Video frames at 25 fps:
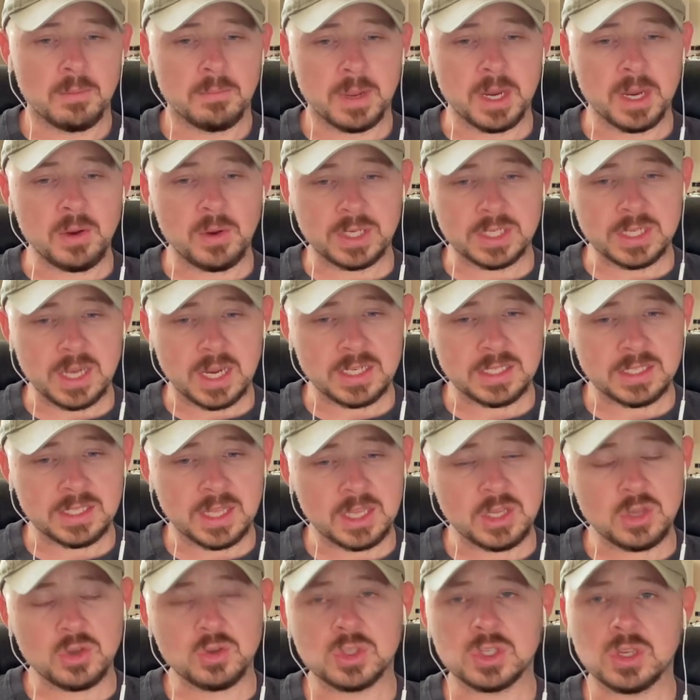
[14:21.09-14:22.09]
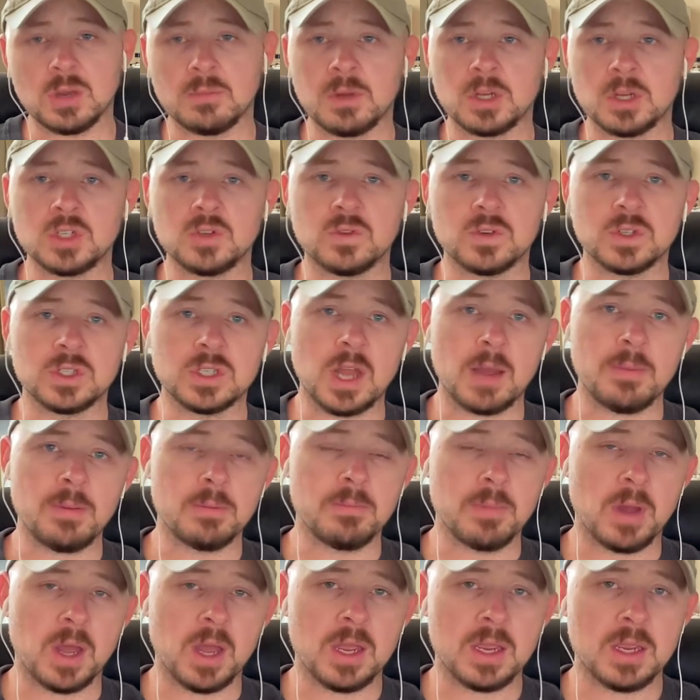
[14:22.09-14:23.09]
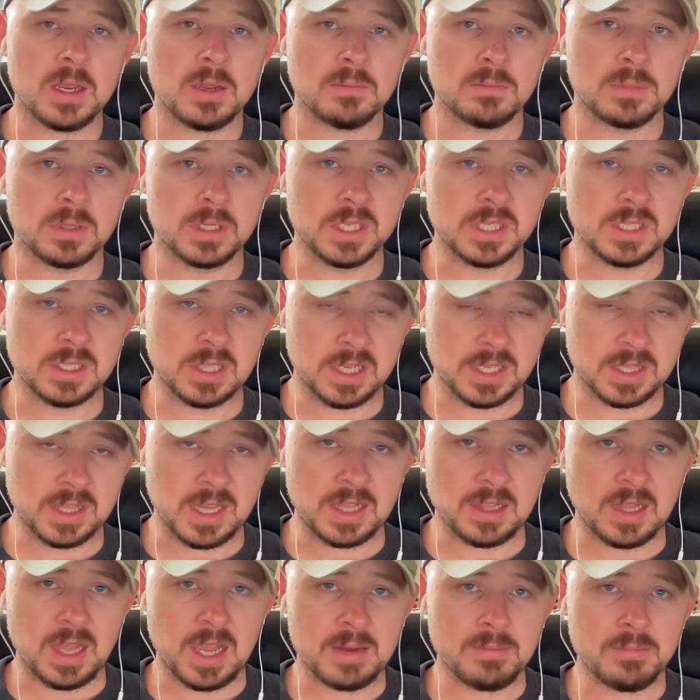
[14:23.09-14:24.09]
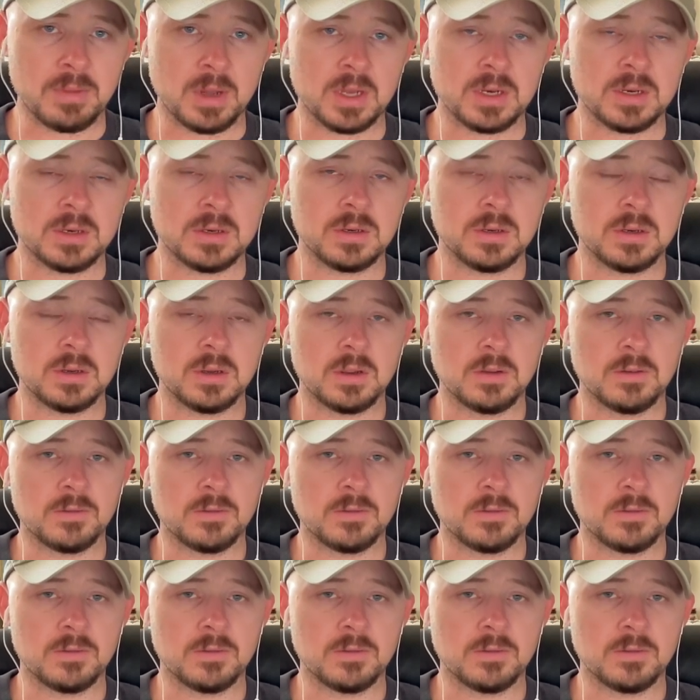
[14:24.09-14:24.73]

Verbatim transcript: But anyways, guys, thank you so much for stopping by. Please click that like button.